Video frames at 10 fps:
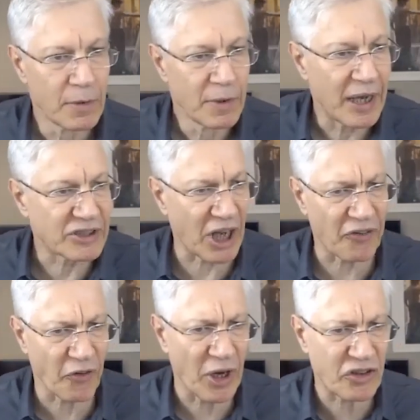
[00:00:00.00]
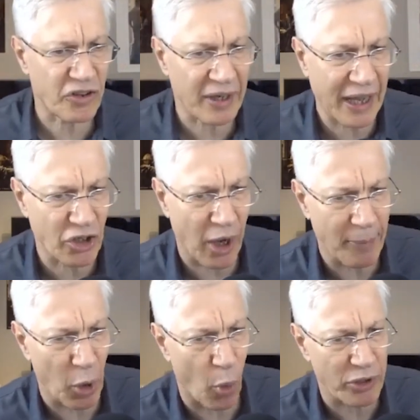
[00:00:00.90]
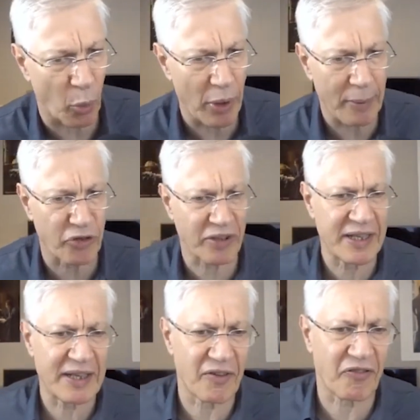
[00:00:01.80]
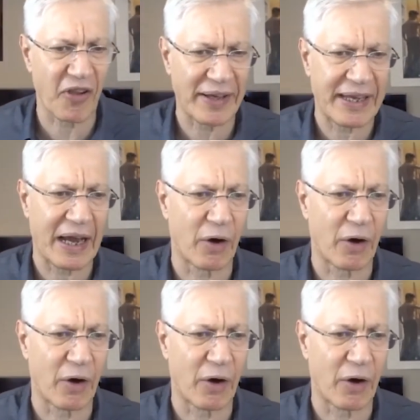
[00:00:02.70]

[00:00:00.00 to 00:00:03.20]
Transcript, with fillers: Yeah, Jennifer writes, can you comment on Walter Williams' idea that flunking